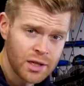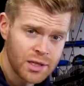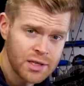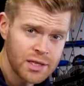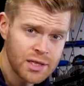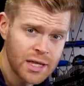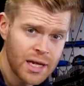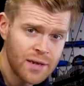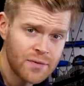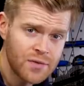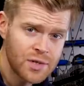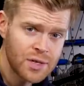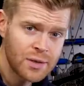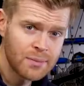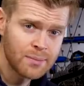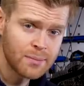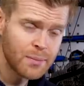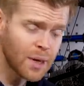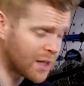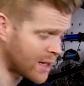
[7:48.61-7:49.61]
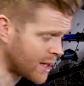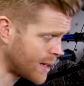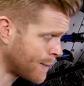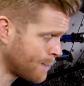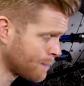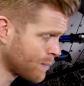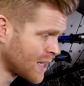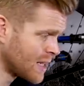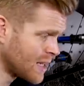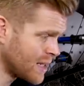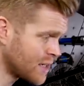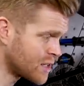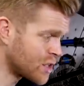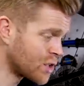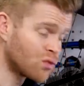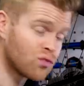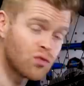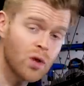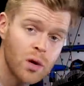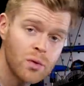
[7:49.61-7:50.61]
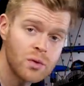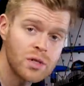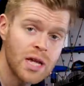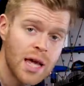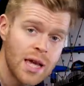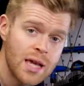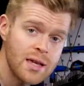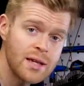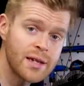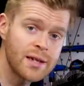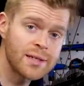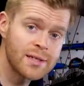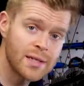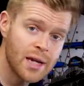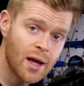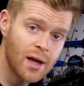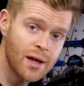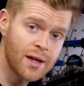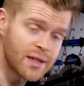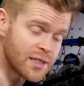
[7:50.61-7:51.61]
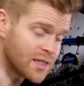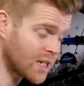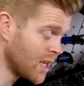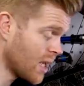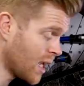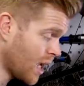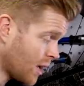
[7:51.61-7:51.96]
save some money, is to rotate your tires.